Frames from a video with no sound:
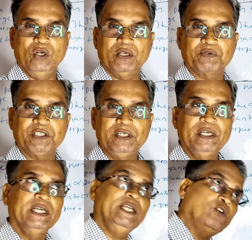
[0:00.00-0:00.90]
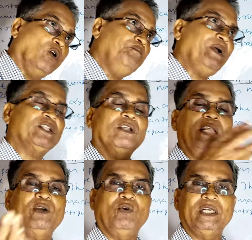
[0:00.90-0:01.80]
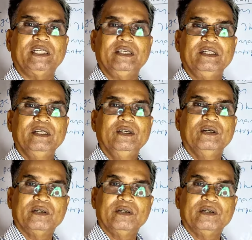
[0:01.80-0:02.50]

waves. He compared the lake water